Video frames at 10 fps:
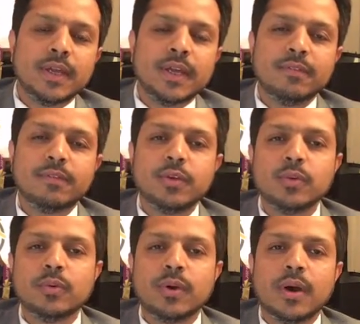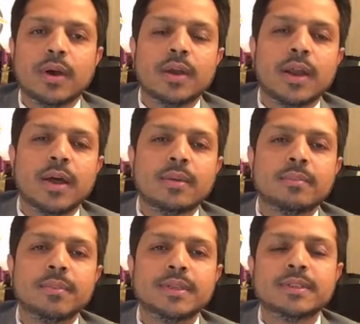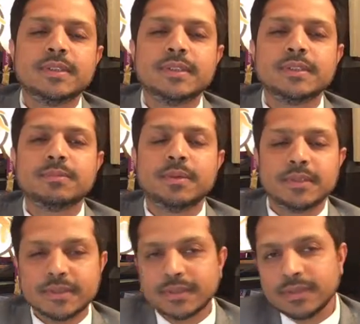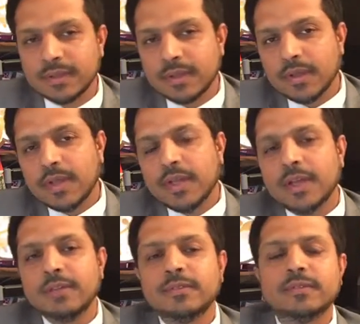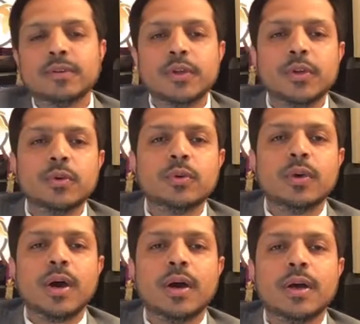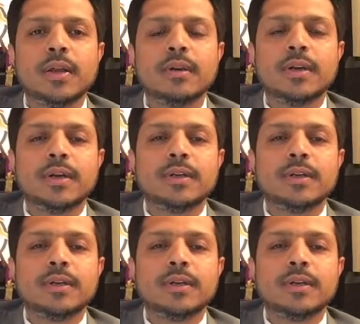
if you are a business person, if you are